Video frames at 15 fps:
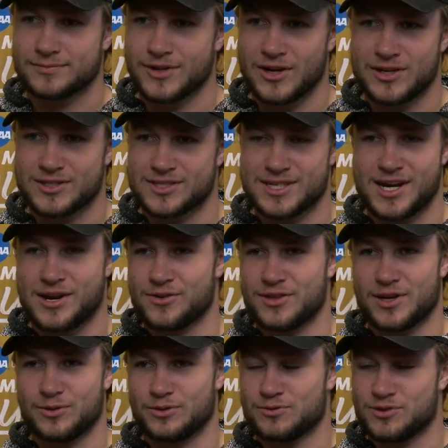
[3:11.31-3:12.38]
Honestly, I don't
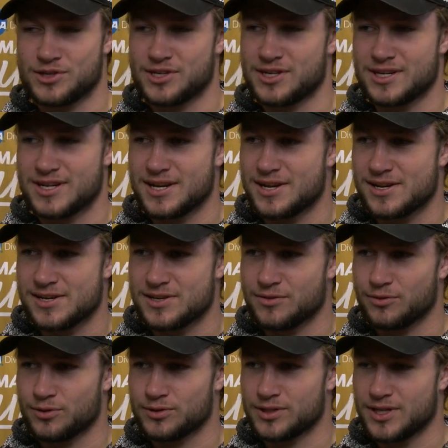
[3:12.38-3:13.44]
think we've treated it any
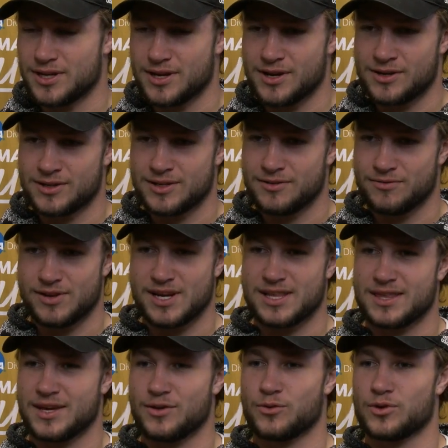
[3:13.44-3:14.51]
differently. If
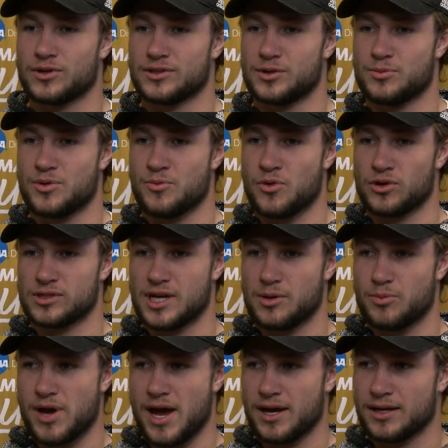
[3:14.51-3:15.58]
anything, we're a little bit more
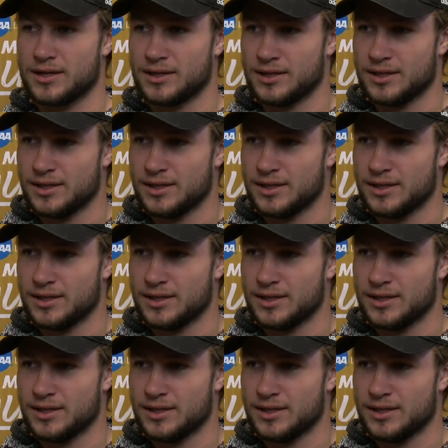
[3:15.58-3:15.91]
laid back.